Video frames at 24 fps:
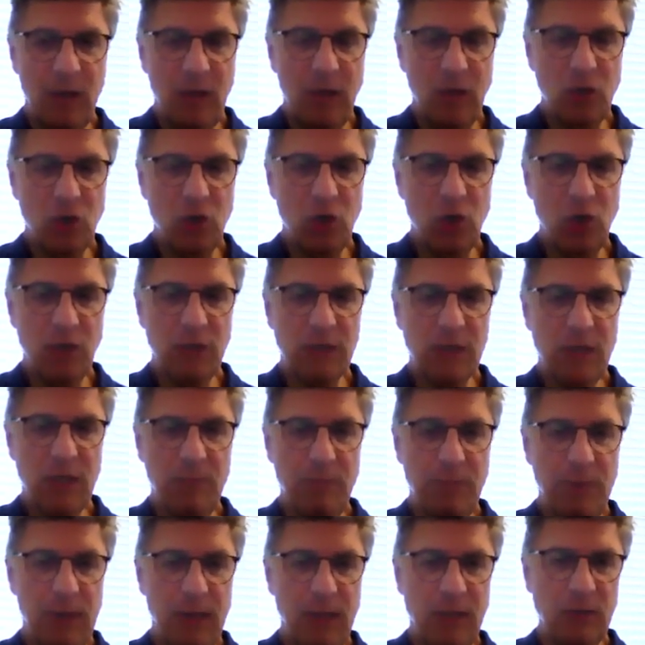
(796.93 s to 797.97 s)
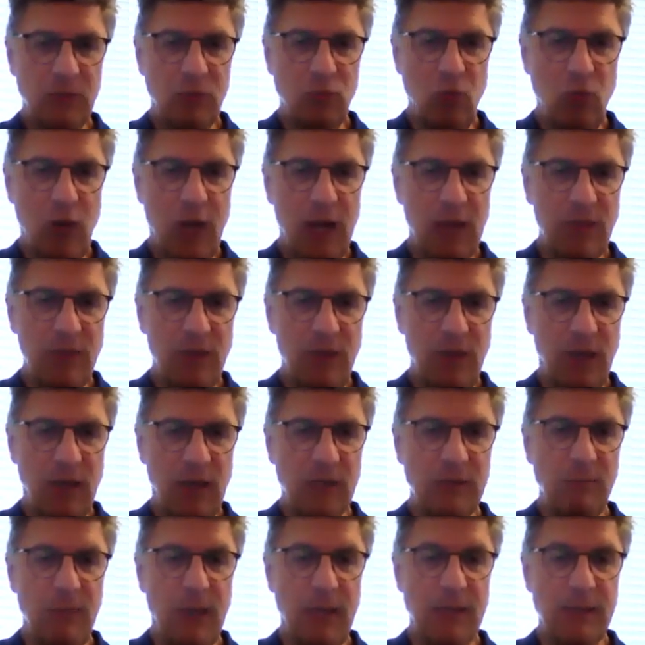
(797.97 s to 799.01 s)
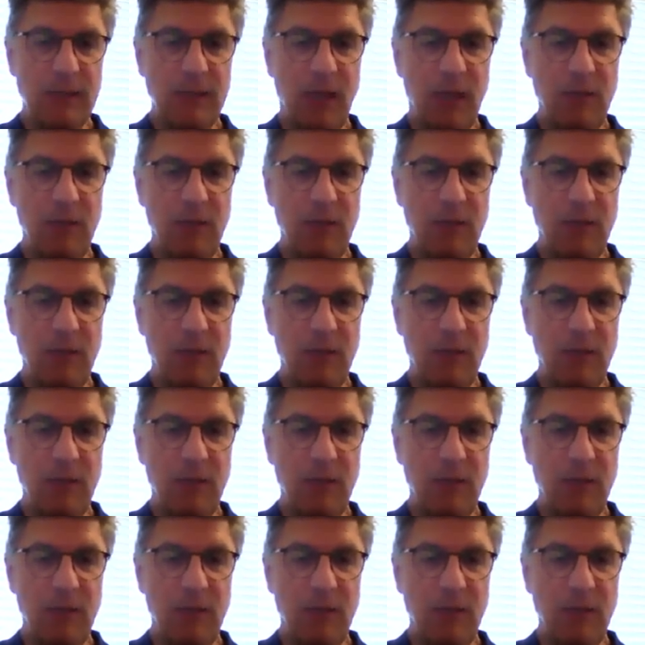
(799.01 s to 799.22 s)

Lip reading: insurance companies rate things based